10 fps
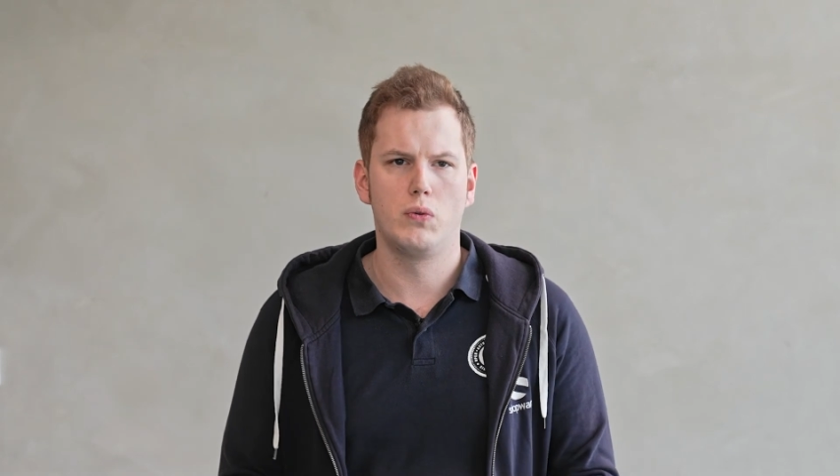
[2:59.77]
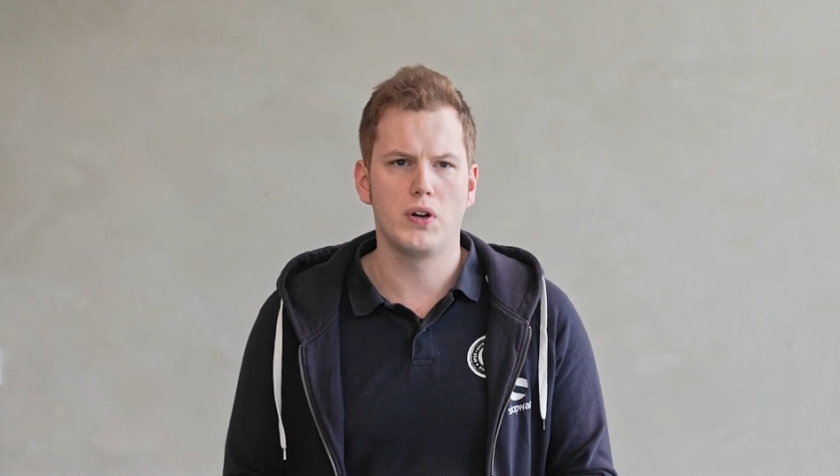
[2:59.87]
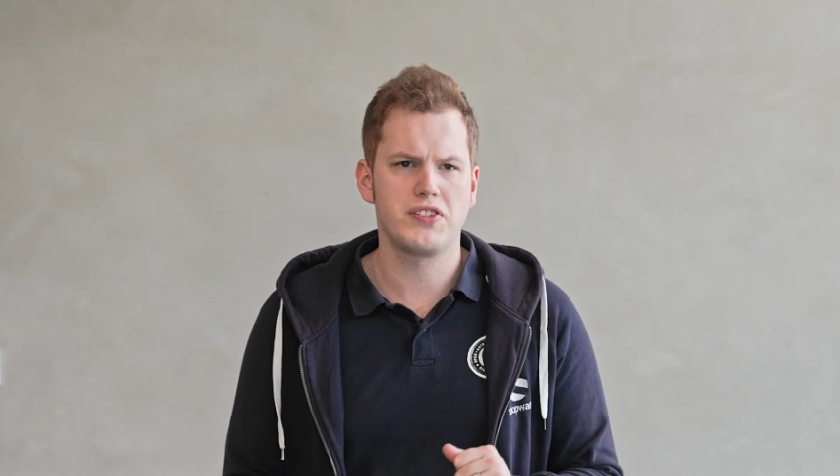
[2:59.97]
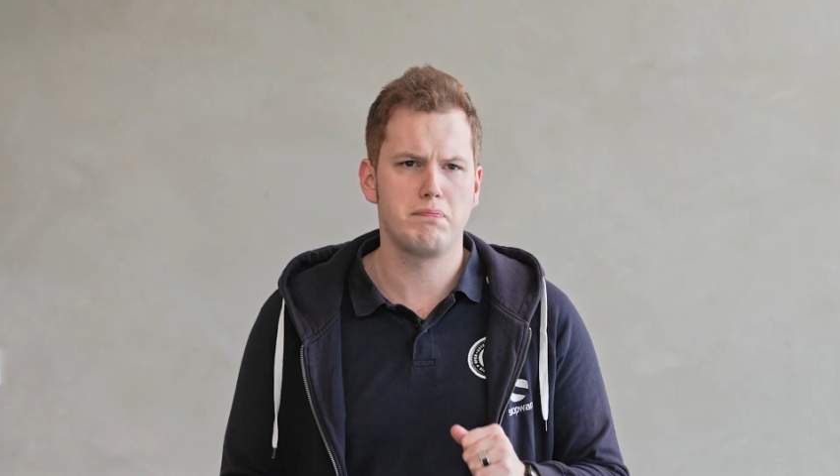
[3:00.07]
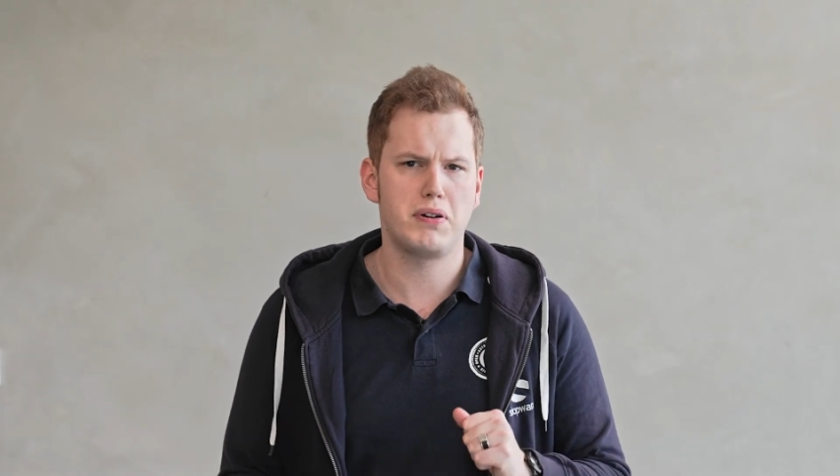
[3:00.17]

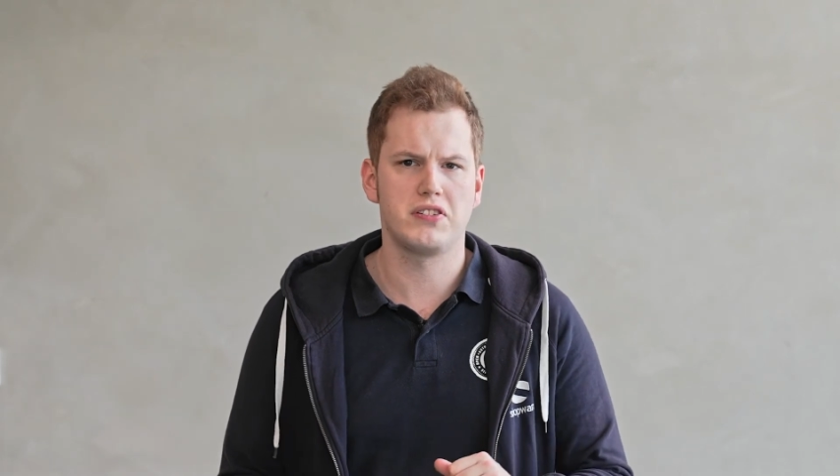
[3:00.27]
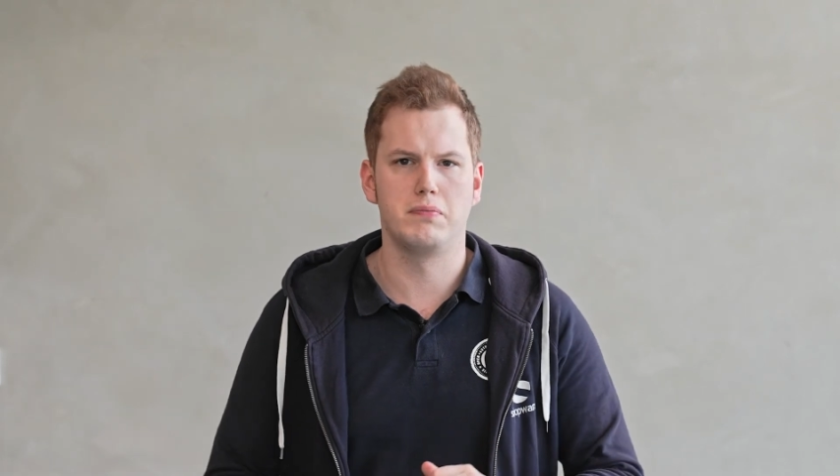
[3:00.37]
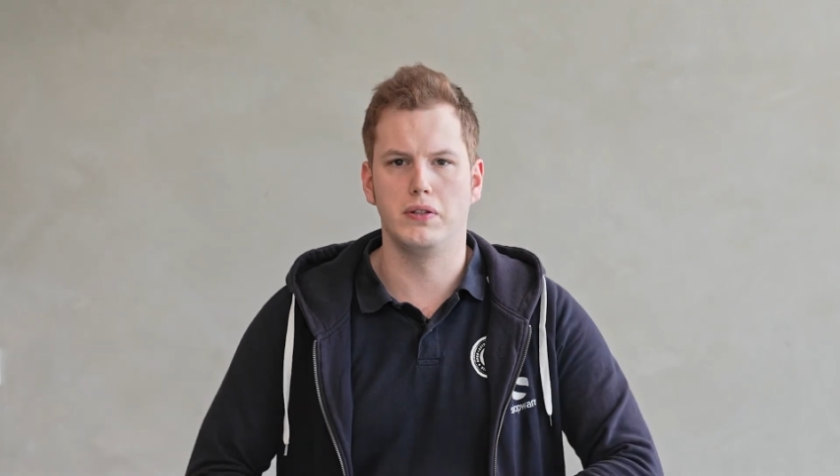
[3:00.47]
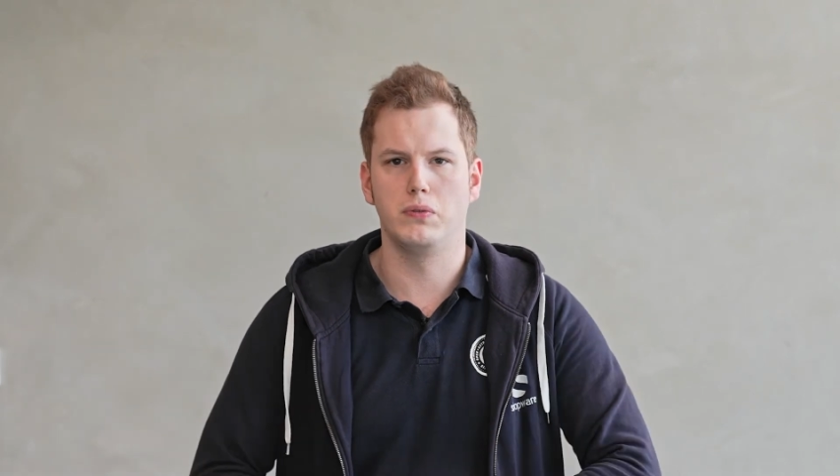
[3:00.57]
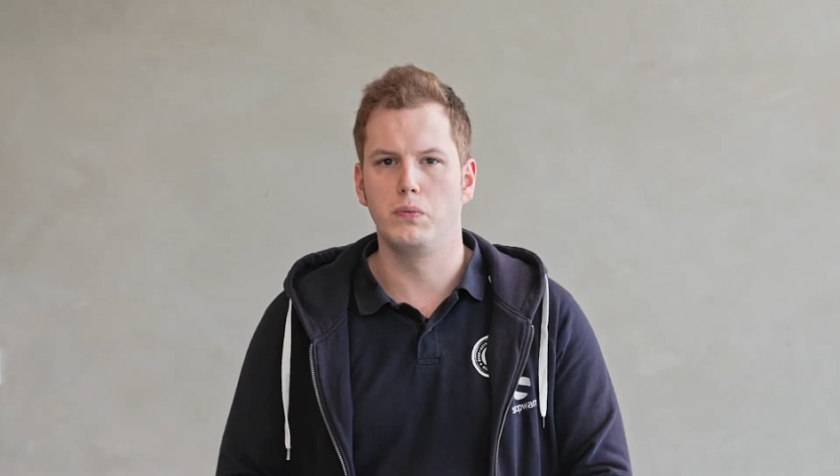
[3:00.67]
what's
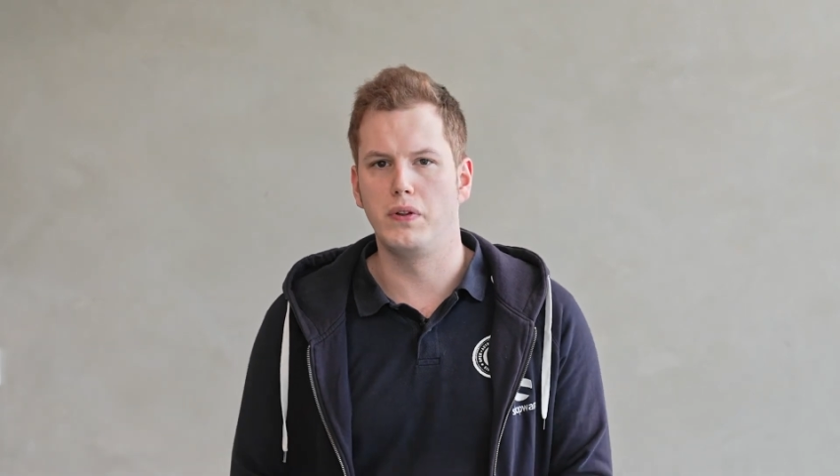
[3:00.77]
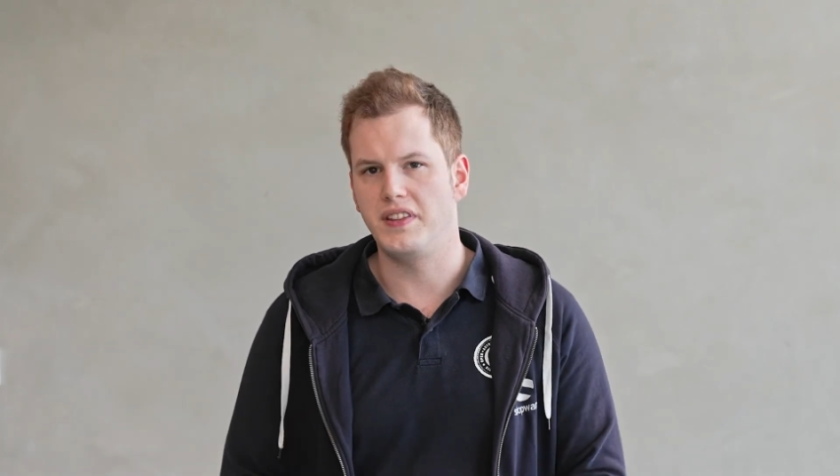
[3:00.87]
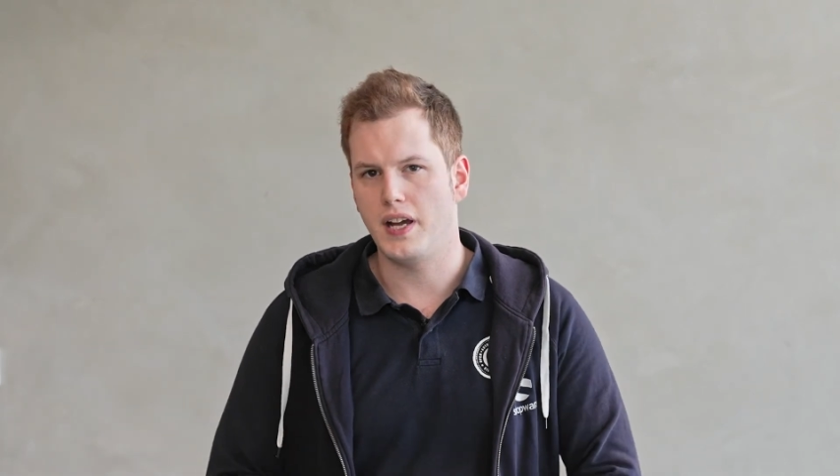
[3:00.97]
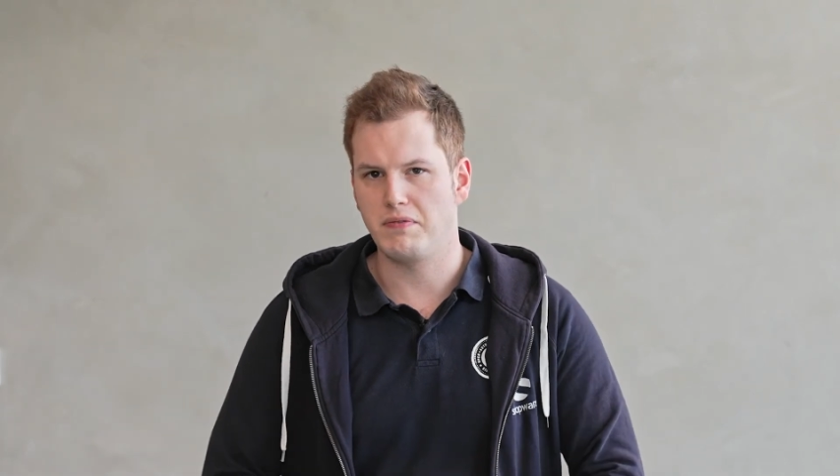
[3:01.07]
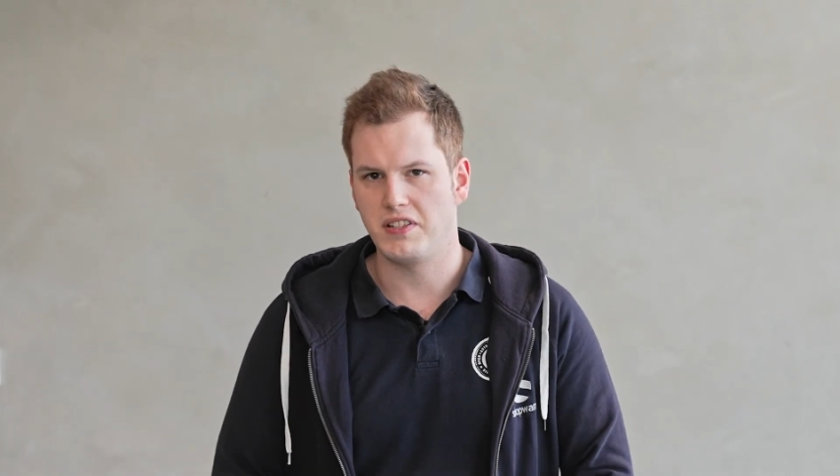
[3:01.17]
possible with
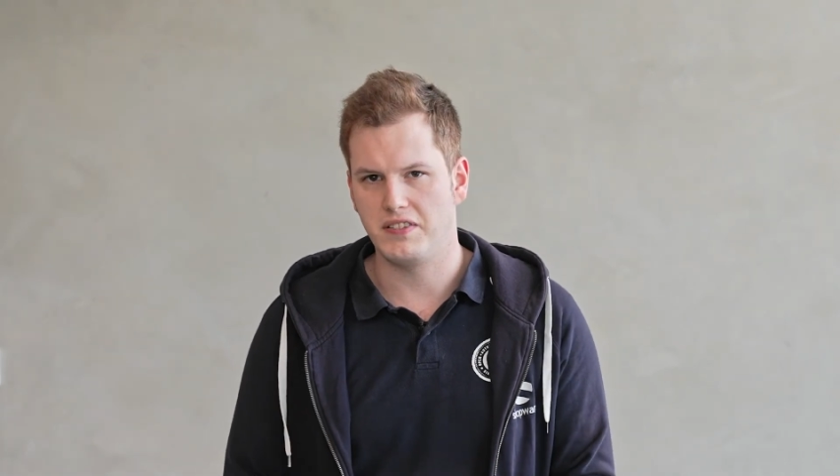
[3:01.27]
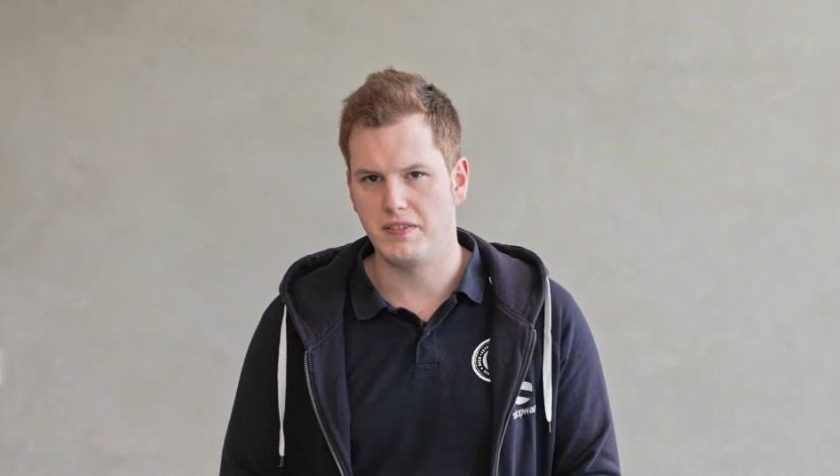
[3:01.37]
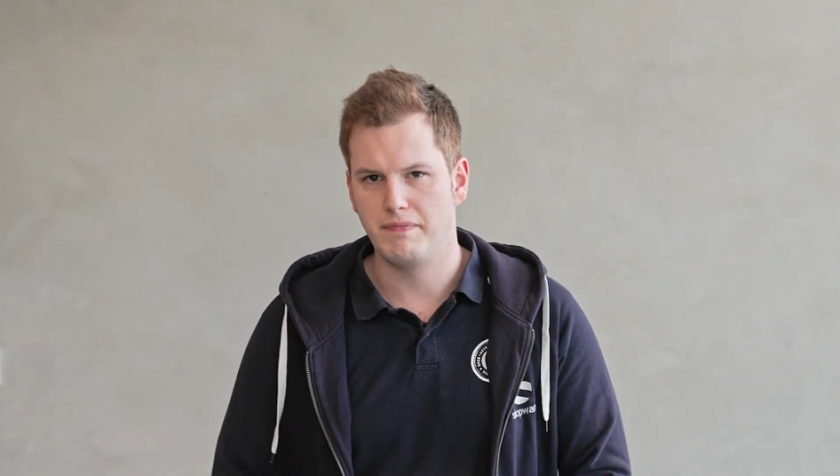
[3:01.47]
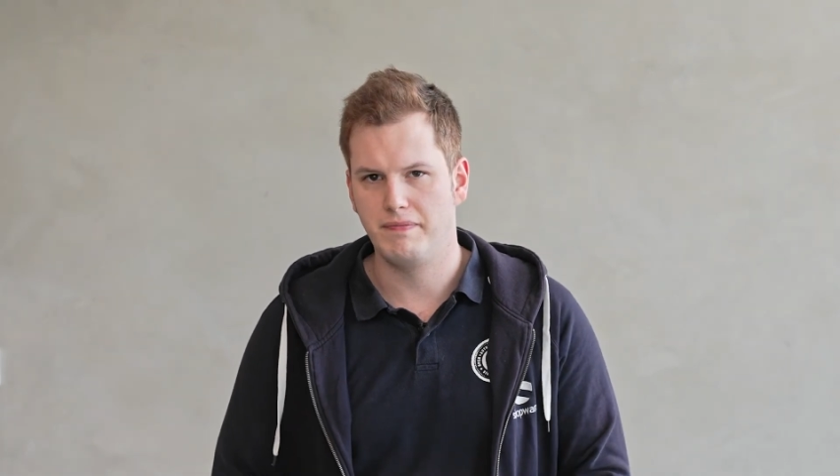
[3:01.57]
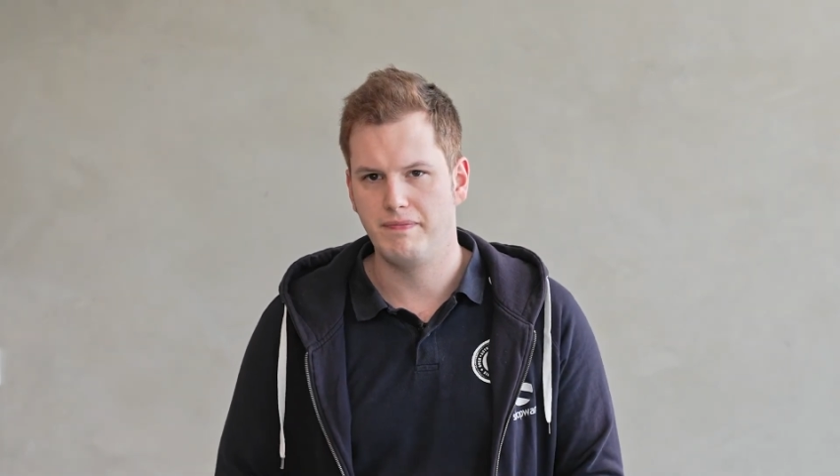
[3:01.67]
the app system.